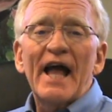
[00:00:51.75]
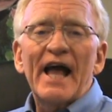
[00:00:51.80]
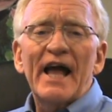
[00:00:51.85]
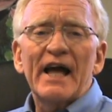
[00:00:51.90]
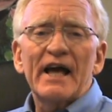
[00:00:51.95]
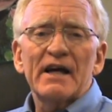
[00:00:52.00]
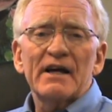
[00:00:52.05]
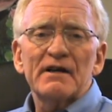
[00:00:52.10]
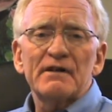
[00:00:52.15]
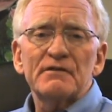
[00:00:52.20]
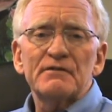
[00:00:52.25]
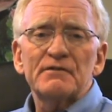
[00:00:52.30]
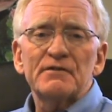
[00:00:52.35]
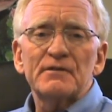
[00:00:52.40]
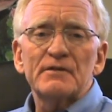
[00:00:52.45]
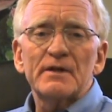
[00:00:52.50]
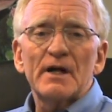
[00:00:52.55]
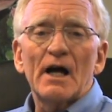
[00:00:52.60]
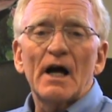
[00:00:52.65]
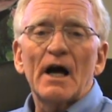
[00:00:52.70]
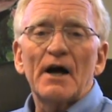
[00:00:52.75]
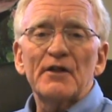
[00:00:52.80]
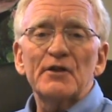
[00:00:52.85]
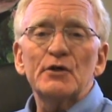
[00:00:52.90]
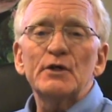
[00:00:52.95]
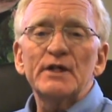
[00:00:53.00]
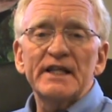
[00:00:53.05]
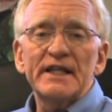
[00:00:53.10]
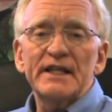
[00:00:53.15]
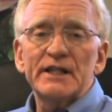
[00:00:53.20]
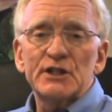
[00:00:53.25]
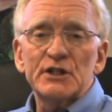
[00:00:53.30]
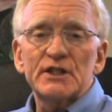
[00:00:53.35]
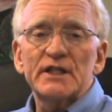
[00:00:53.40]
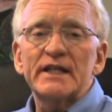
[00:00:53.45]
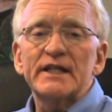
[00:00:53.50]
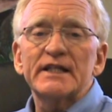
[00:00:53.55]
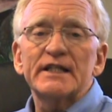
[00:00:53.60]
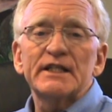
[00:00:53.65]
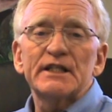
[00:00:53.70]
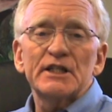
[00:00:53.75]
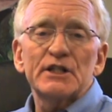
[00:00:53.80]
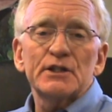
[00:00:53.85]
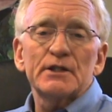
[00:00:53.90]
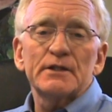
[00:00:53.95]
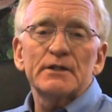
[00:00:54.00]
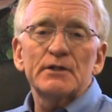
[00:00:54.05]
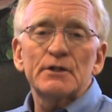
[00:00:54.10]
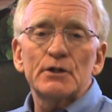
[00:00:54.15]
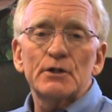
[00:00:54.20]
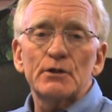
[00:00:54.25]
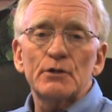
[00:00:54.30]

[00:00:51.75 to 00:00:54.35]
have other needs in addition